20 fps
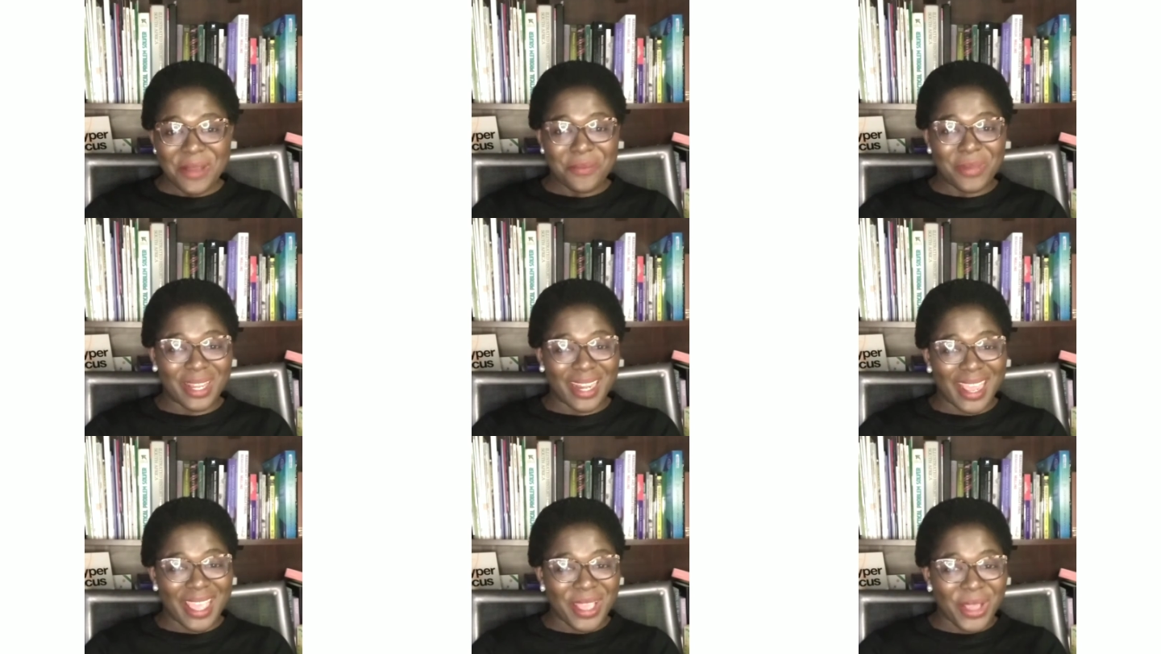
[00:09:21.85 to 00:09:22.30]

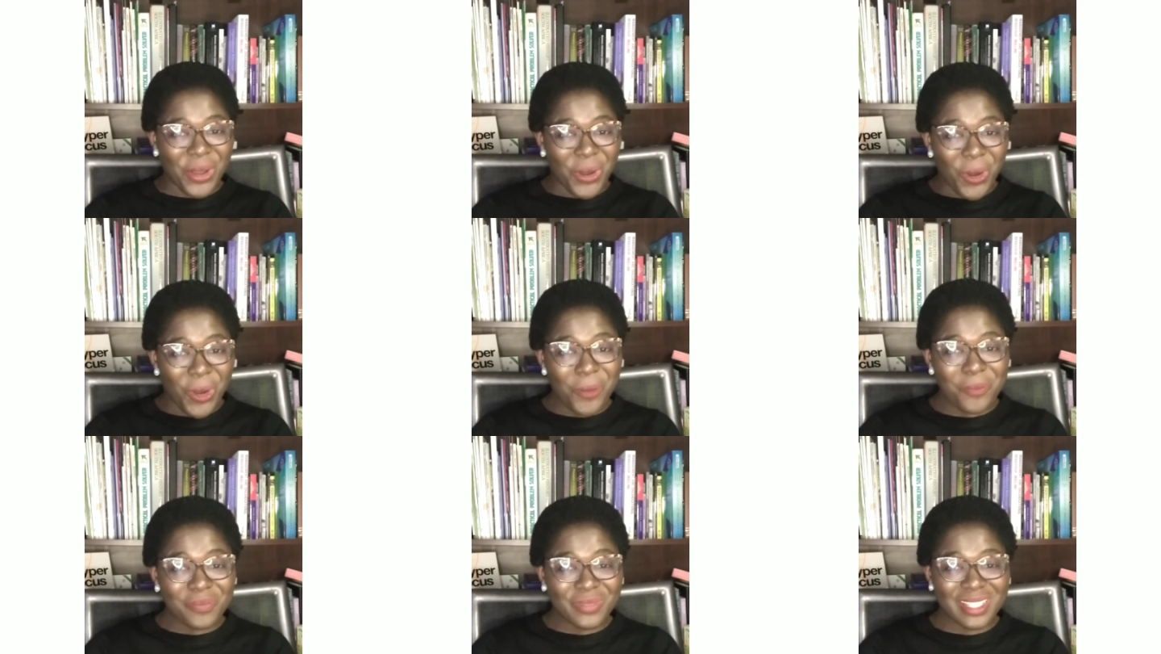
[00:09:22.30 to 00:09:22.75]
But I
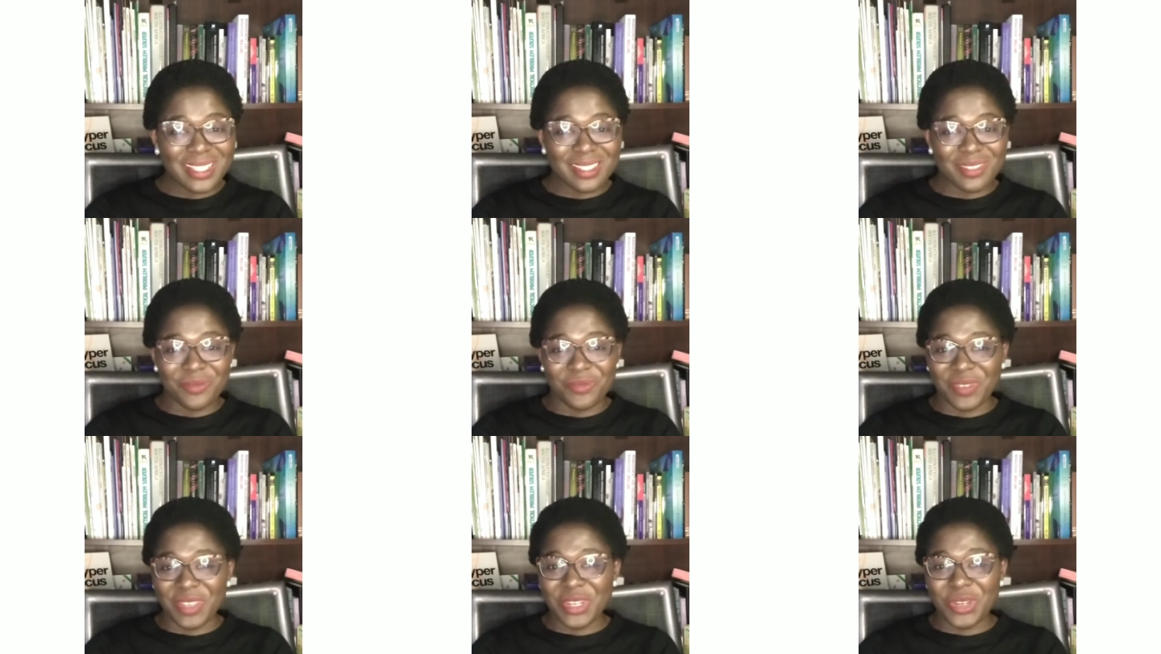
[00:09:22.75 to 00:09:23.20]
hope
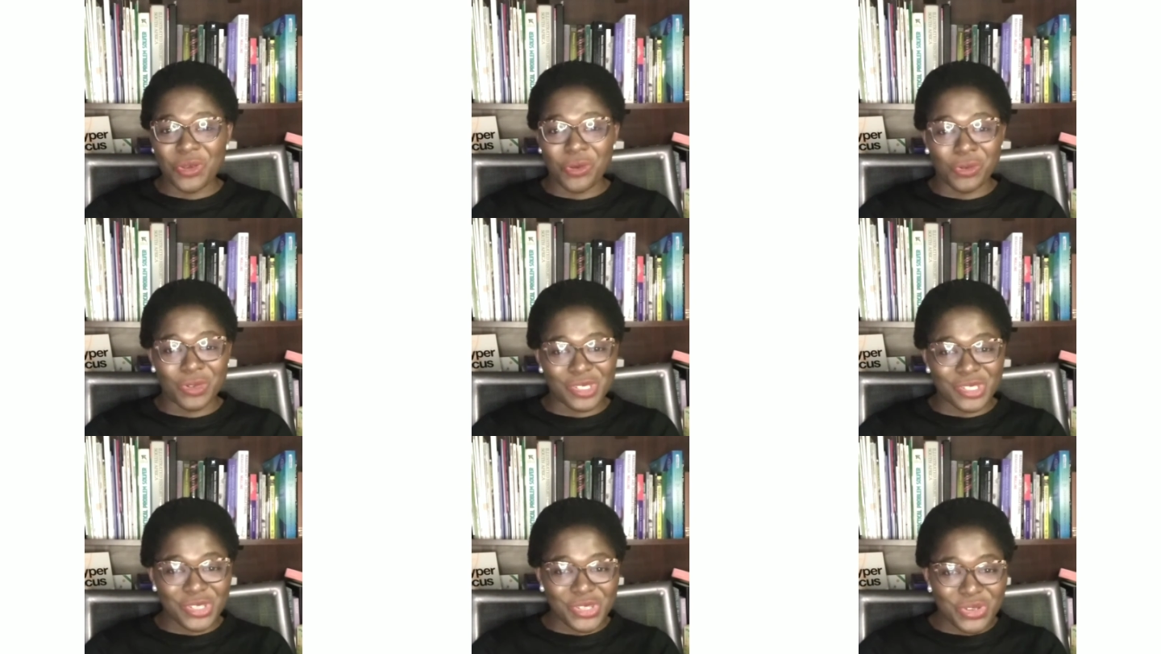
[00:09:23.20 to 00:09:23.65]
this video
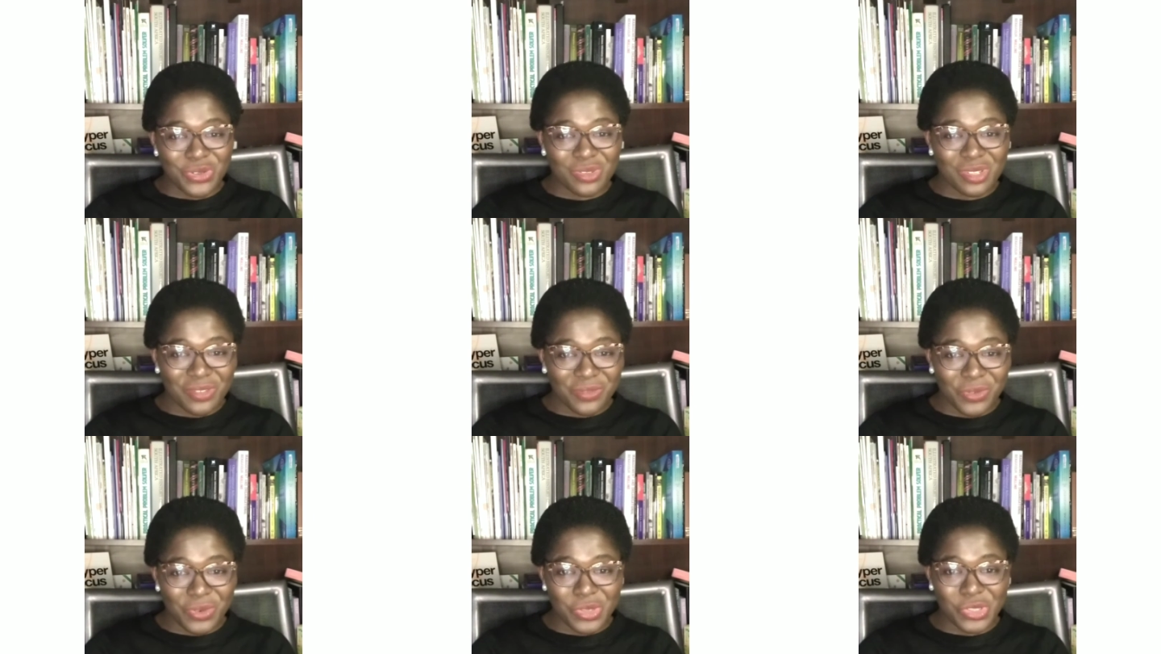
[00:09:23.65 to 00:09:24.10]
was
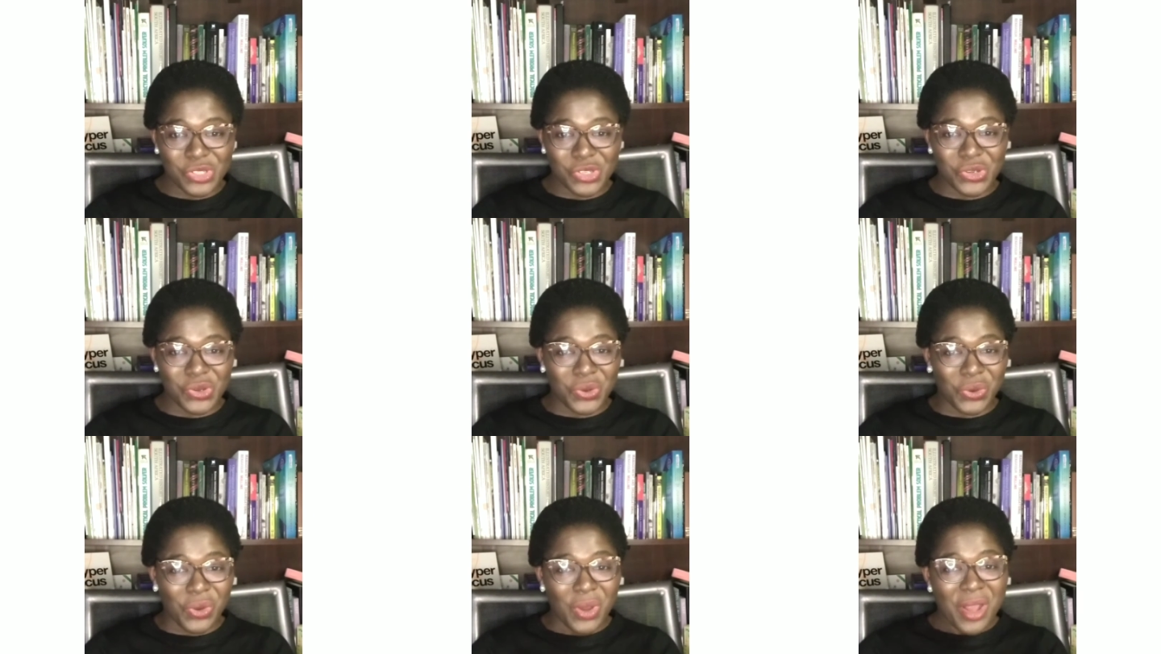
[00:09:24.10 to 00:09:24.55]
useful to
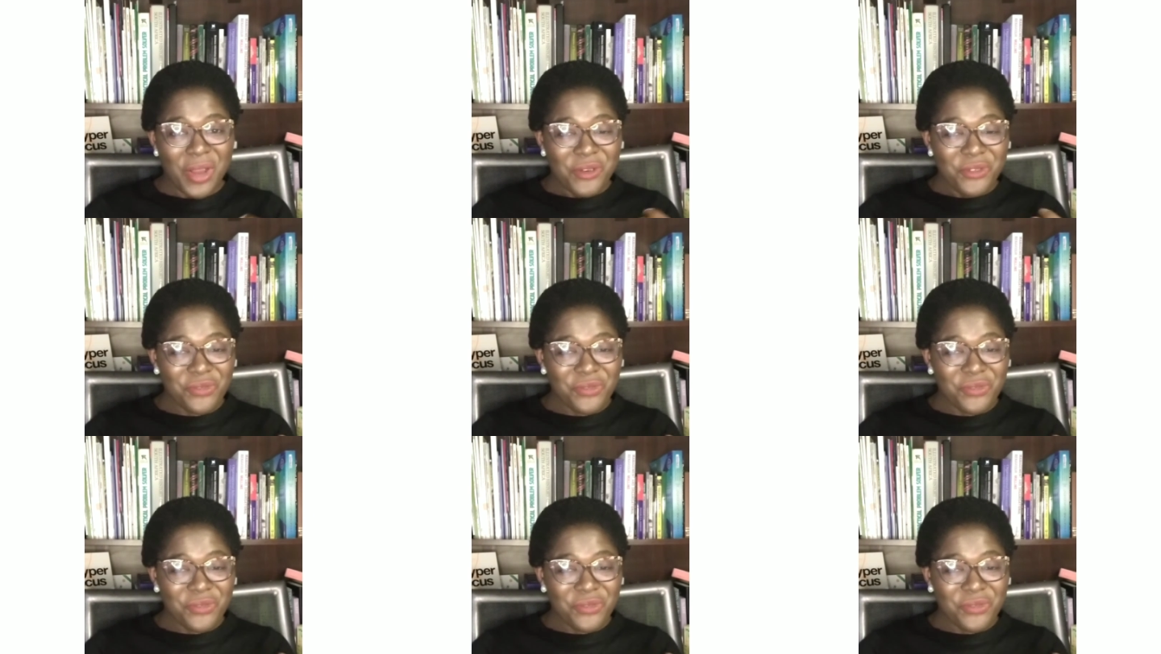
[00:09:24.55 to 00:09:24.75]
you.